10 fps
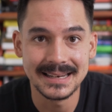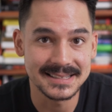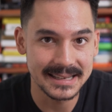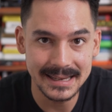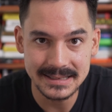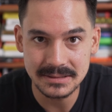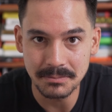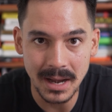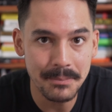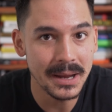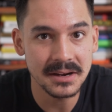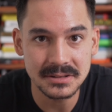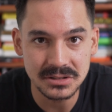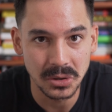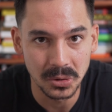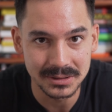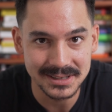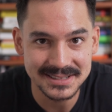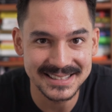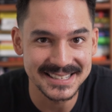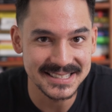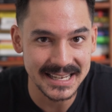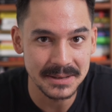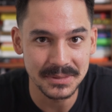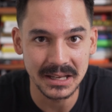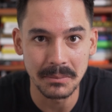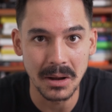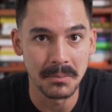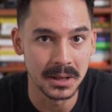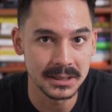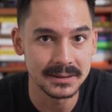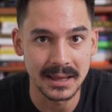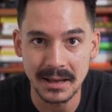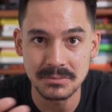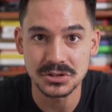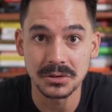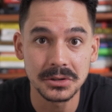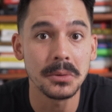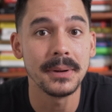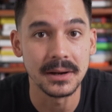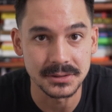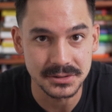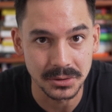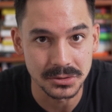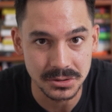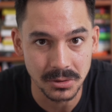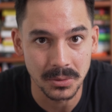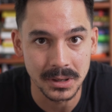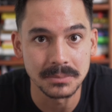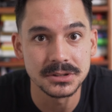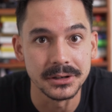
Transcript: And as kids, my parents told us the same thing about money that I'm sure your parents told you growing up